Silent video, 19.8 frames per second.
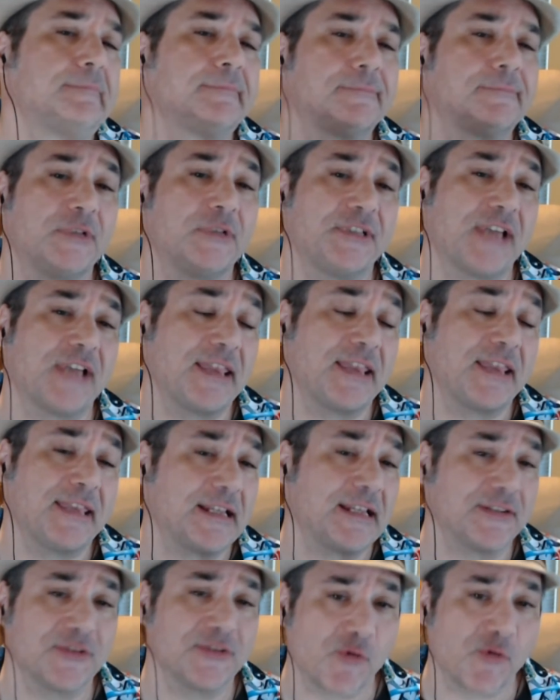which I think
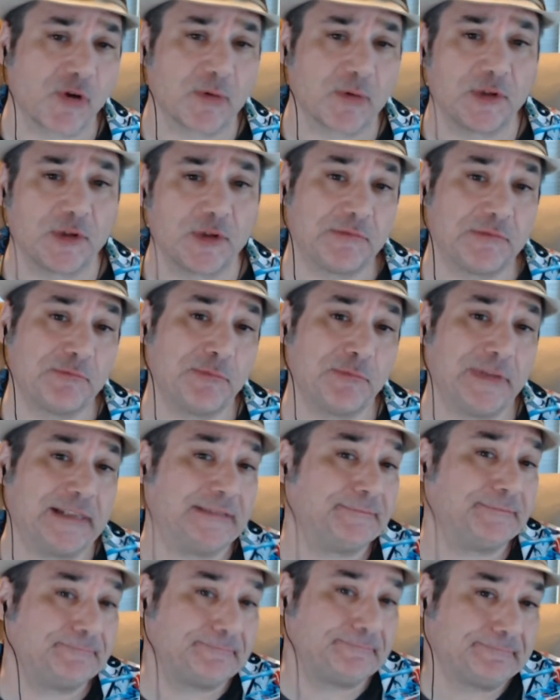is adorable, but
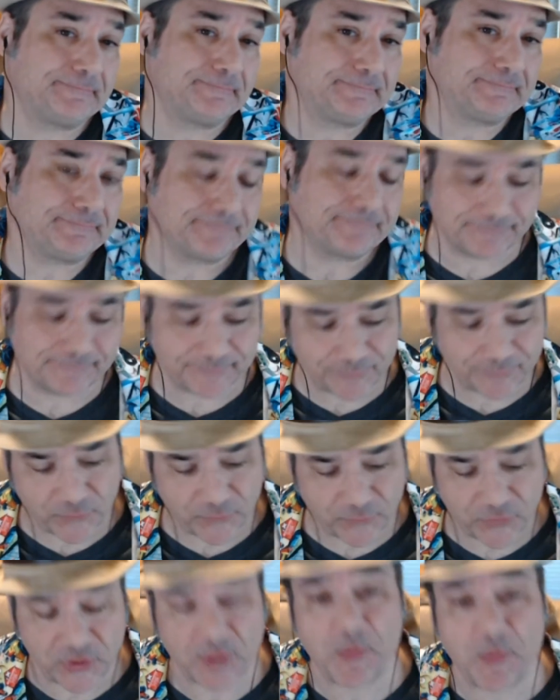
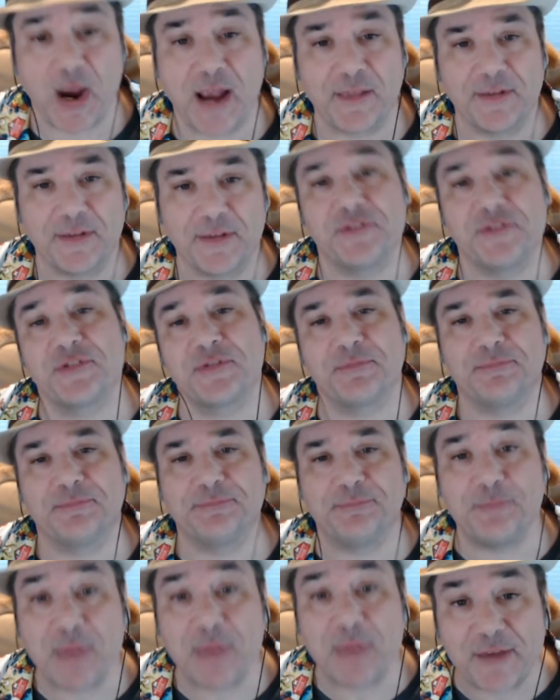your mileage
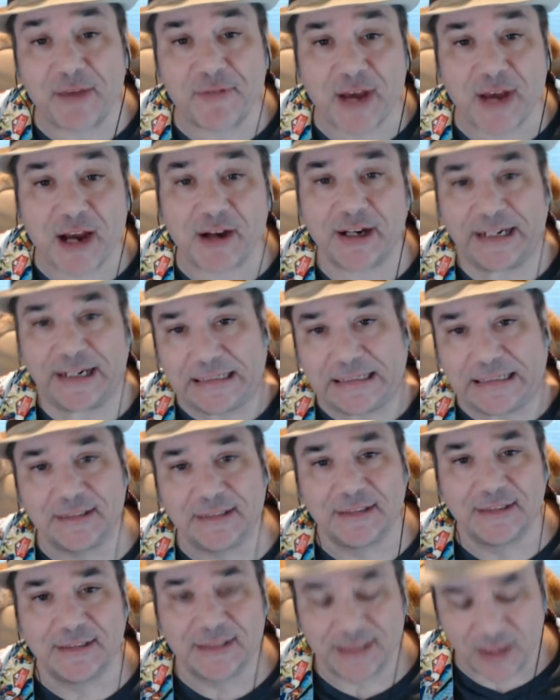may vary.
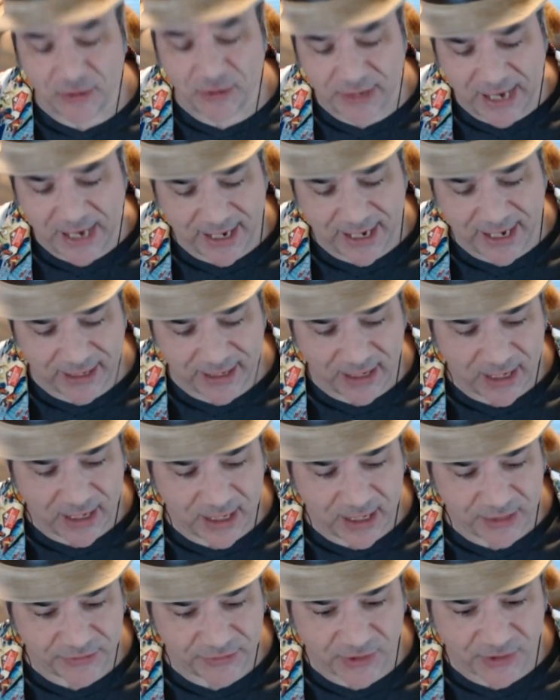Okay,
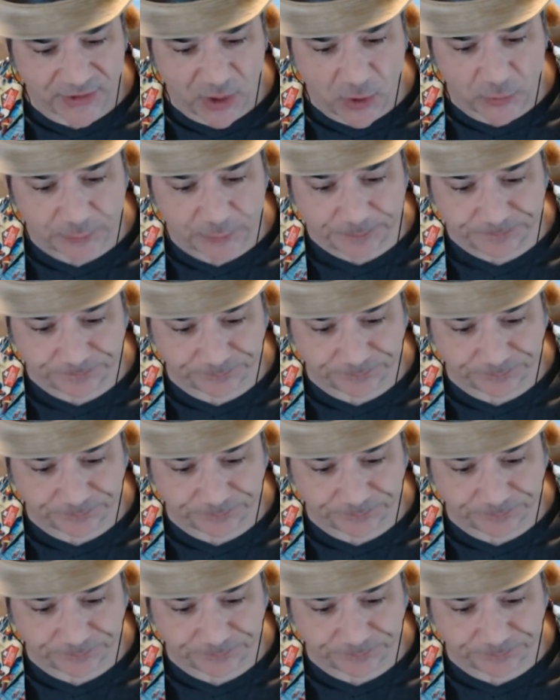so